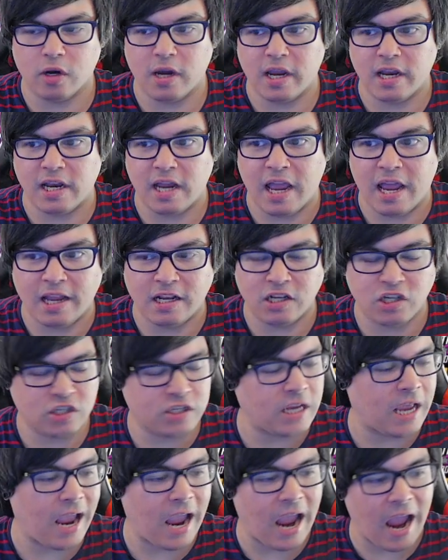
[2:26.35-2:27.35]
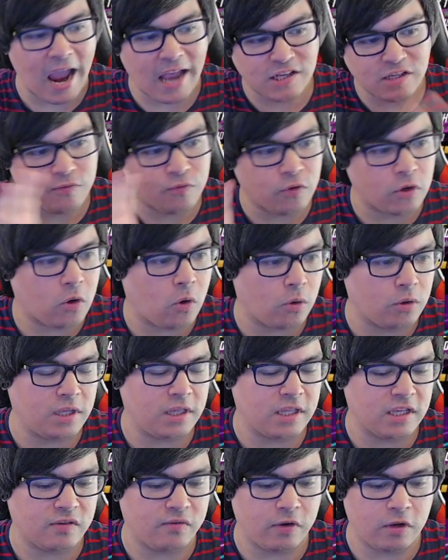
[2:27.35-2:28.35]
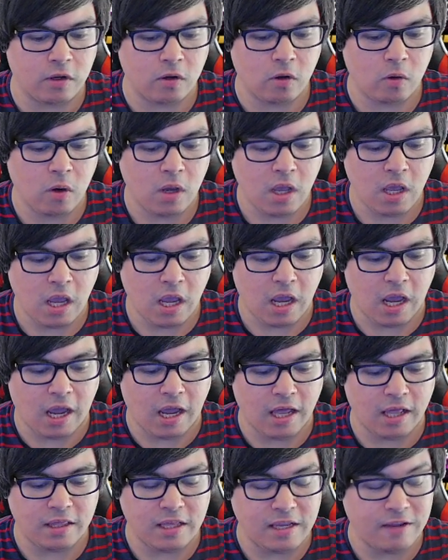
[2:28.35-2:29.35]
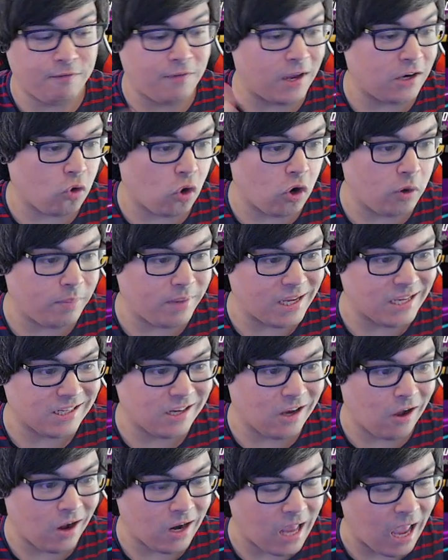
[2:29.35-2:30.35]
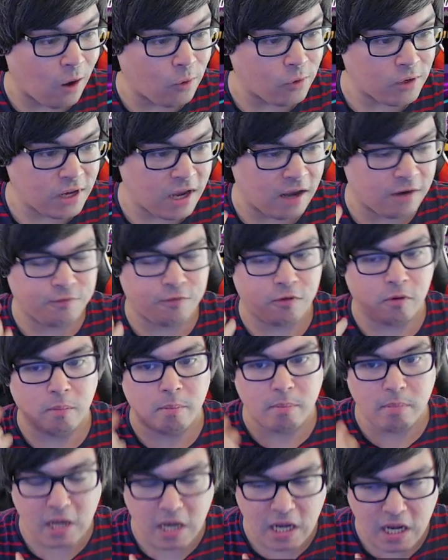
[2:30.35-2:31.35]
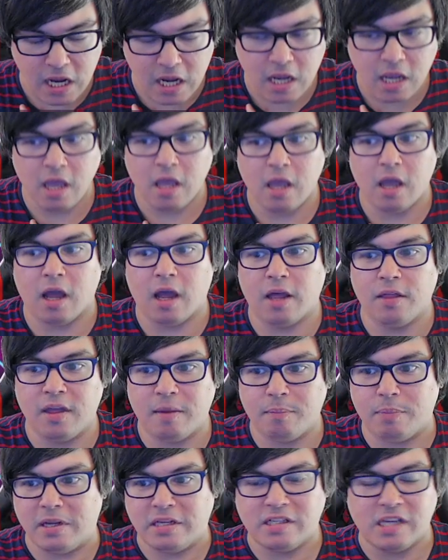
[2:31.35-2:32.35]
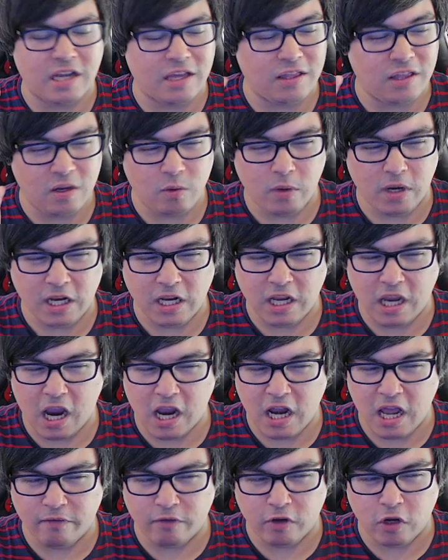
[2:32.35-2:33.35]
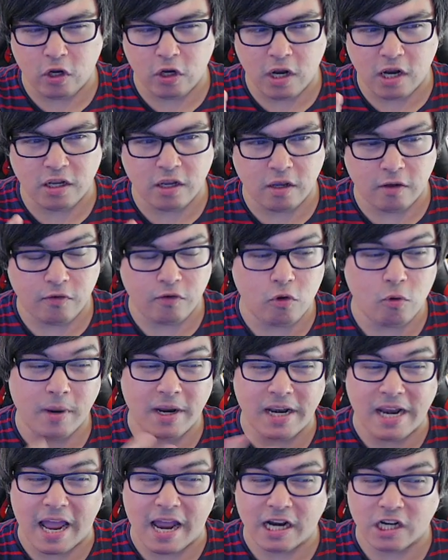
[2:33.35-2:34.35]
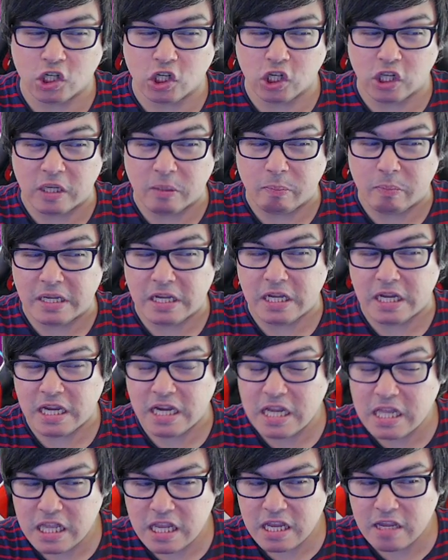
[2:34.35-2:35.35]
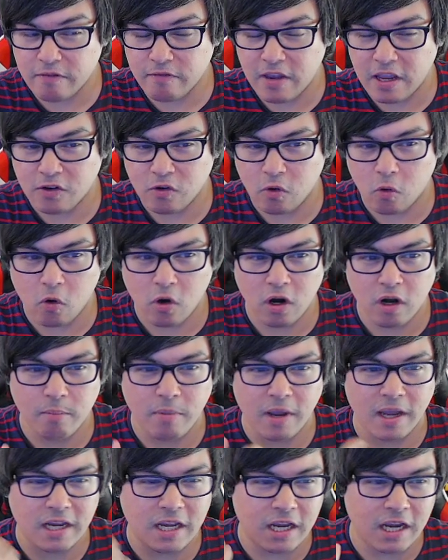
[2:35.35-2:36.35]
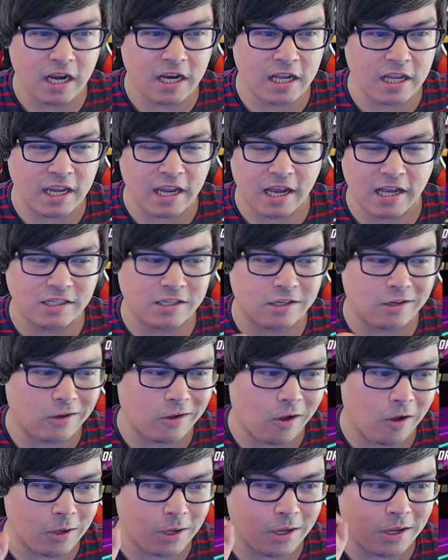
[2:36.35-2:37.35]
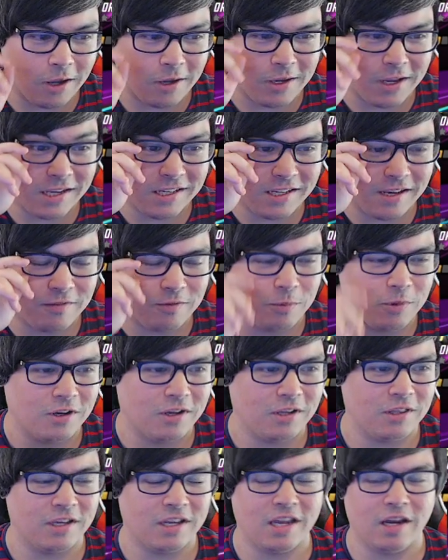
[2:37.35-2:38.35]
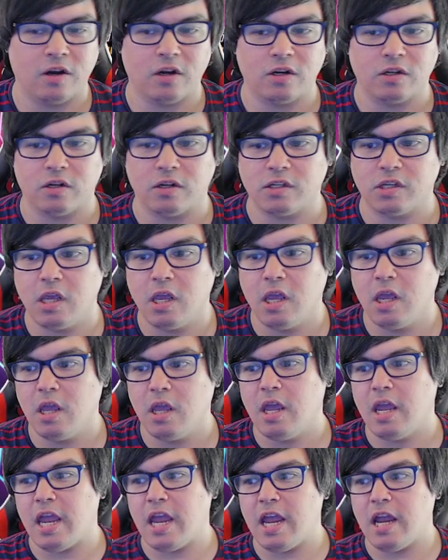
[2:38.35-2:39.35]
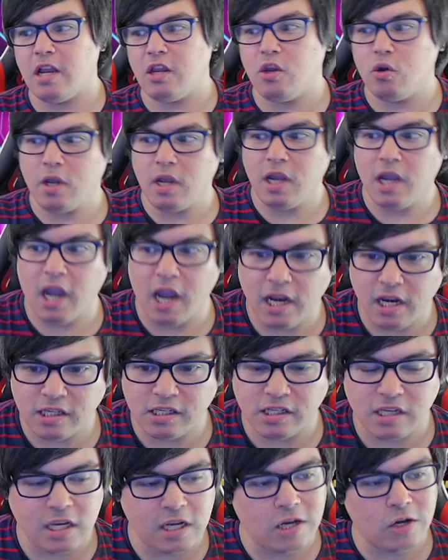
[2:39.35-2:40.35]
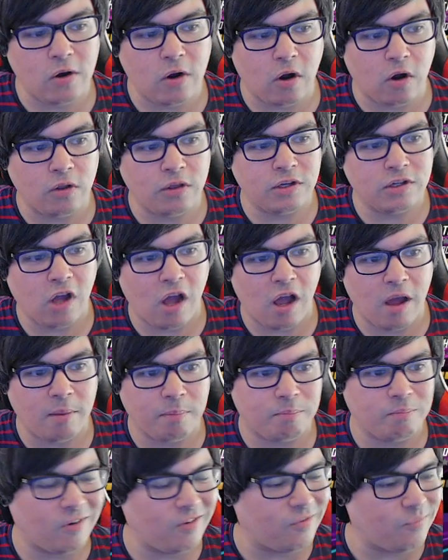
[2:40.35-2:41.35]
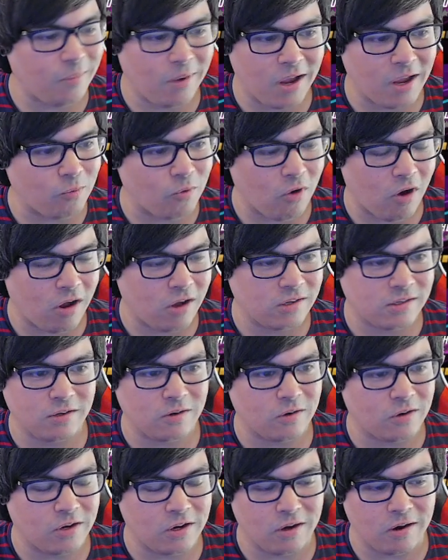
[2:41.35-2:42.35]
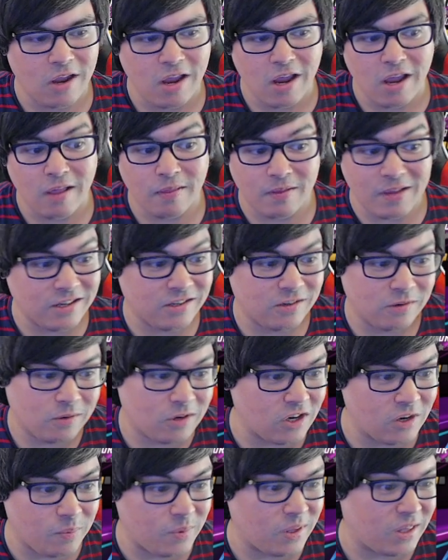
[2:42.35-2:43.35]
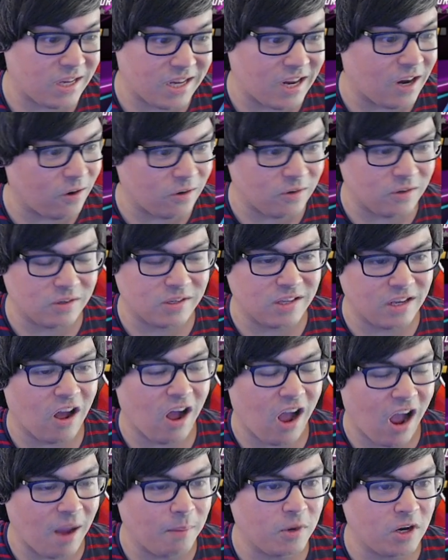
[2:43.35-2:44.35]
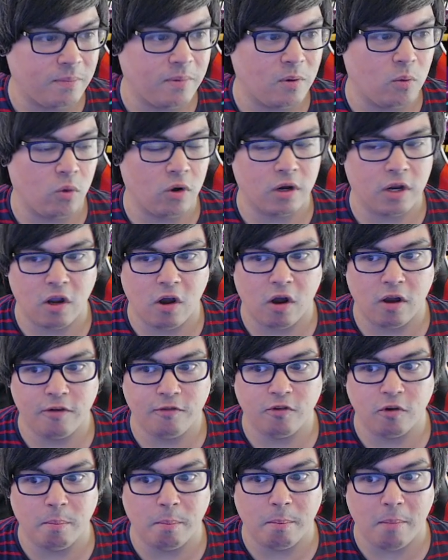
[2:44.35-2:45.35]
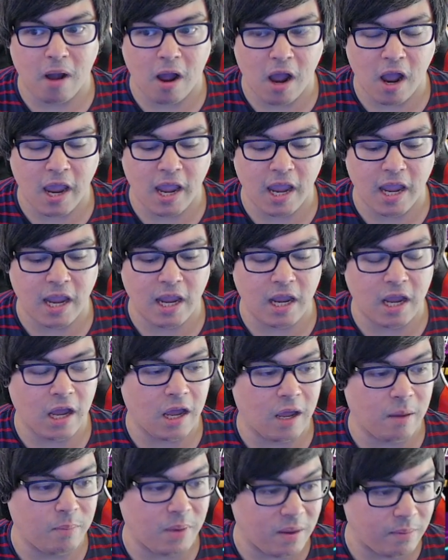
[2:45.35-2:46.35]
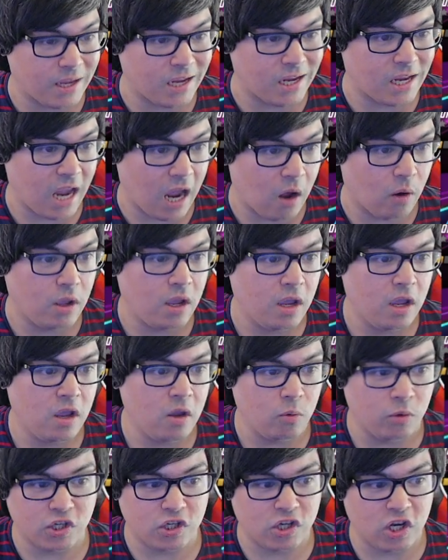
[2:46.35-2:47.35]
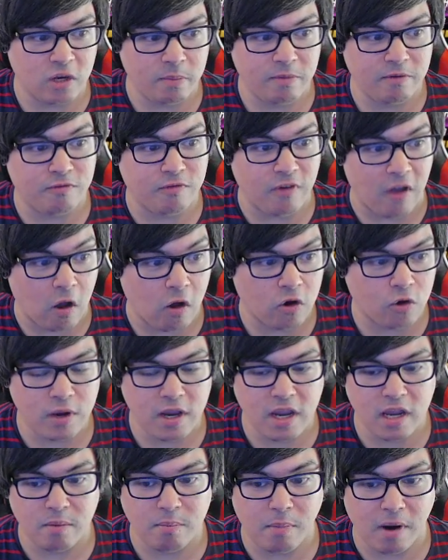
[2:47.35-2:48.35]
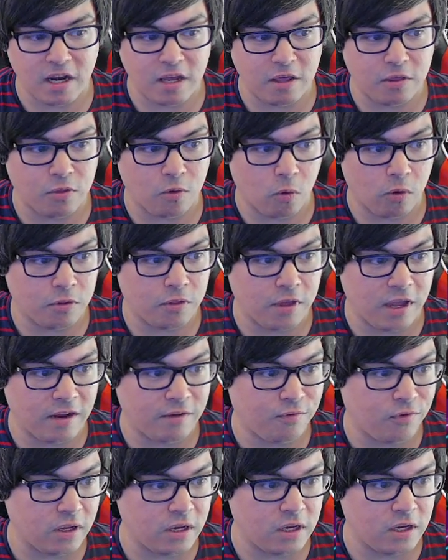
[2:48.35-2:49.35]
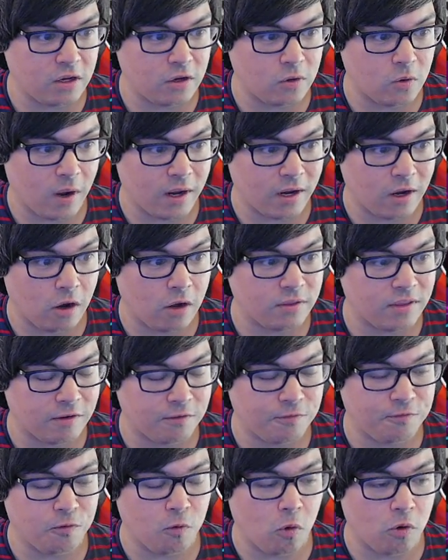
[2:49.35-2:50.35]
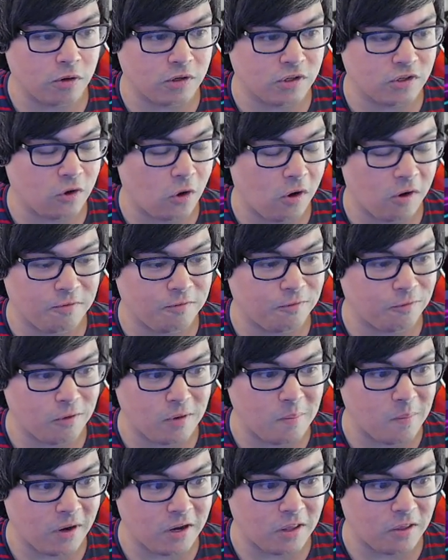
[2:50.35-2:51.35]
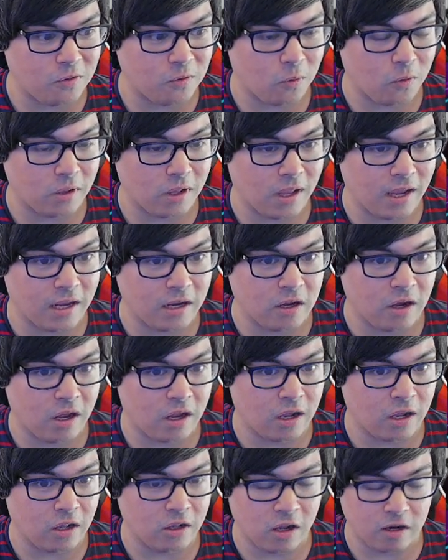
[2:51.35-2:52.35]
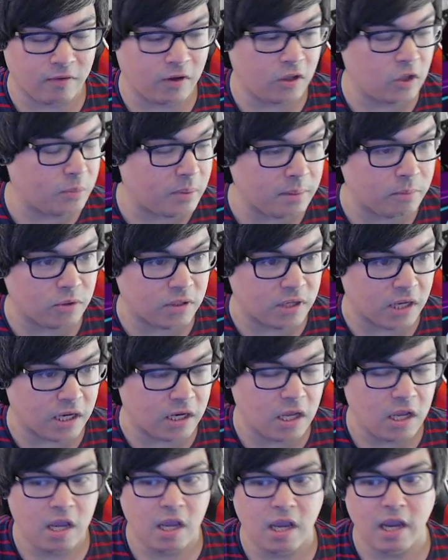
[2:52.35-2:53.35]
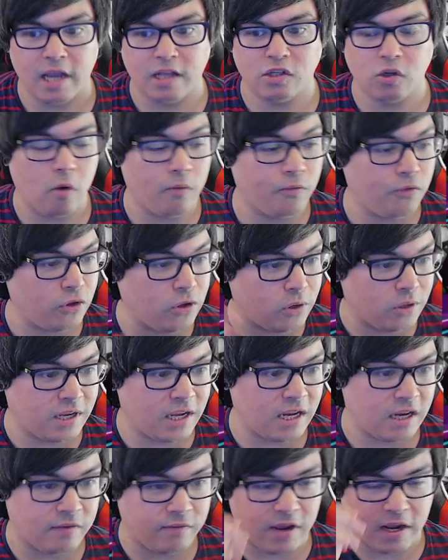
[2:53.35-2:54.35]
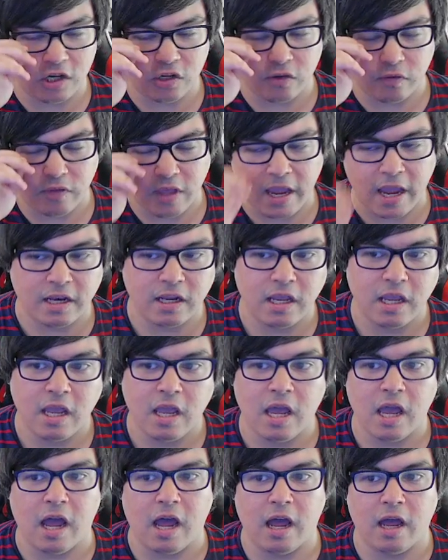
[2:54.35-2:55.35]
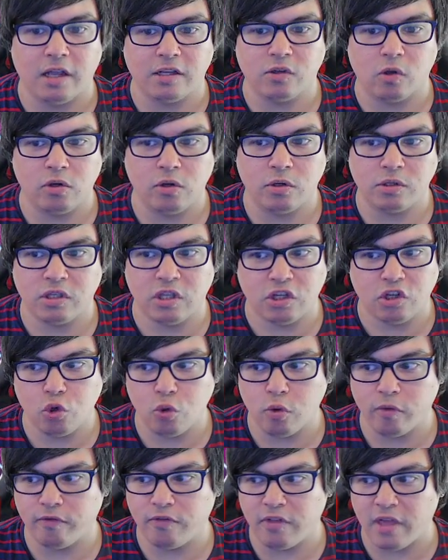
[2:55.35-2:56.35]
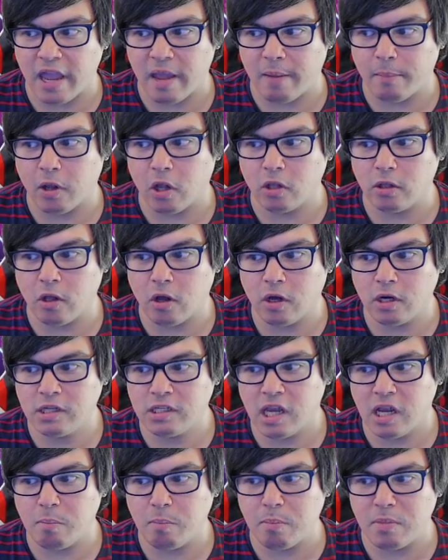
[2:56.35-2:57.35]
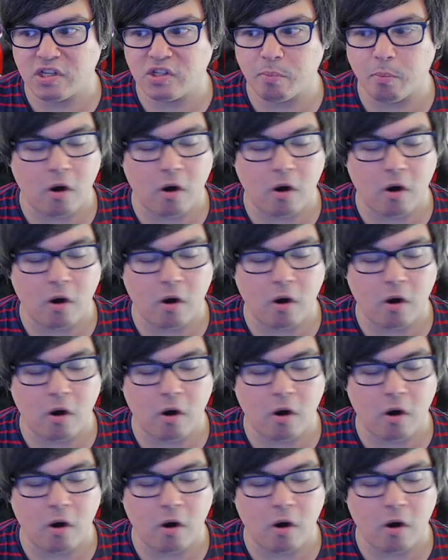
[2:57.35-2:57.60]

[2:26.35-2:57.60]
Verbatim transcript: And, and just as of recording this video, uh, the event orb is not out yet for me. Uh, that being said, I think we can kind of have a good idea of who might actually be in the event orb. I can kind of guess, and I'll, I'll, I'll, guess after we look at the characters. And you can kind of see here on the top of my roster here, these are going to be the characters that I'm going to be working on for my uh, baby account, which is going to be Valkyrie and Mighty Thor. Thankfully, you know, I got that four-star free Mighty Thor like uh, a lot of other people did, and so hopefully you can take advantage of that. Uh, so I'll use the two of them alongside Ms.